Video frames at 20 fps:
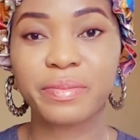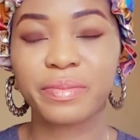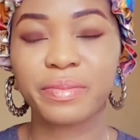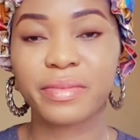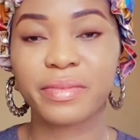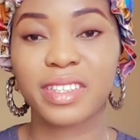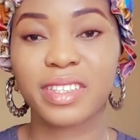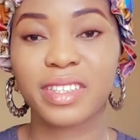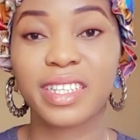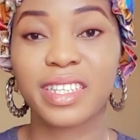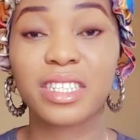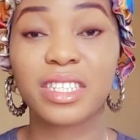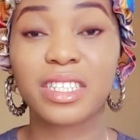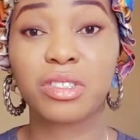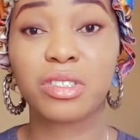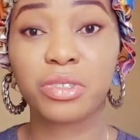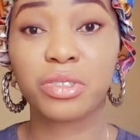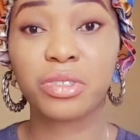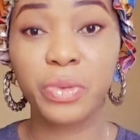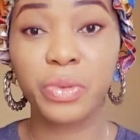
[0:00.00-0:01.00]
The
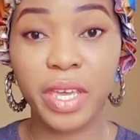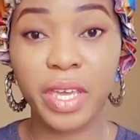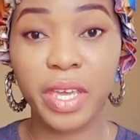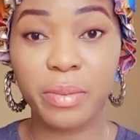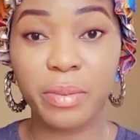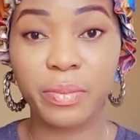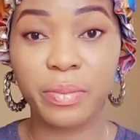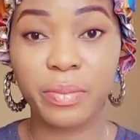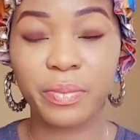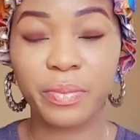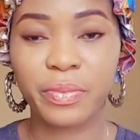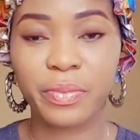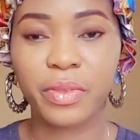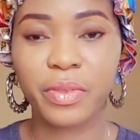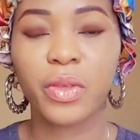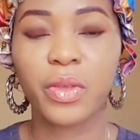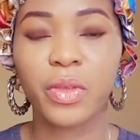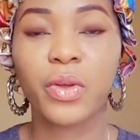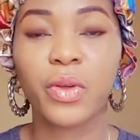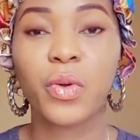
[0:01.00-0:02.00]
stream.
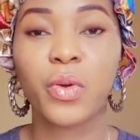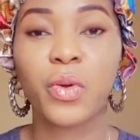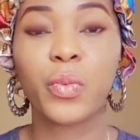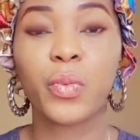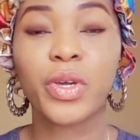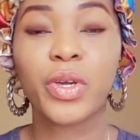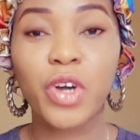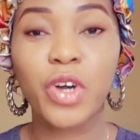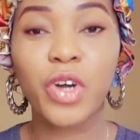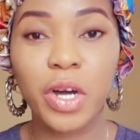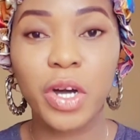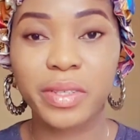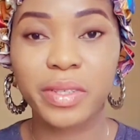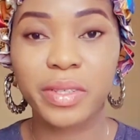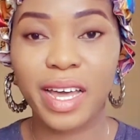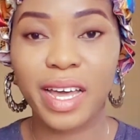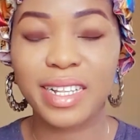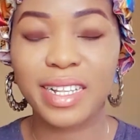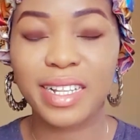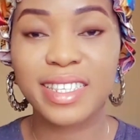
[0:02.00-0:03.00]
We call that
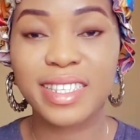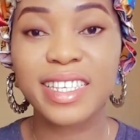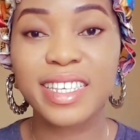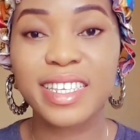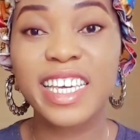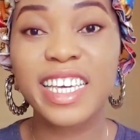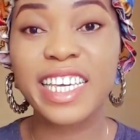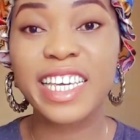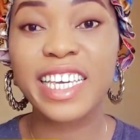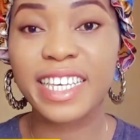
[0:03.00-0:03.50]
Iyi.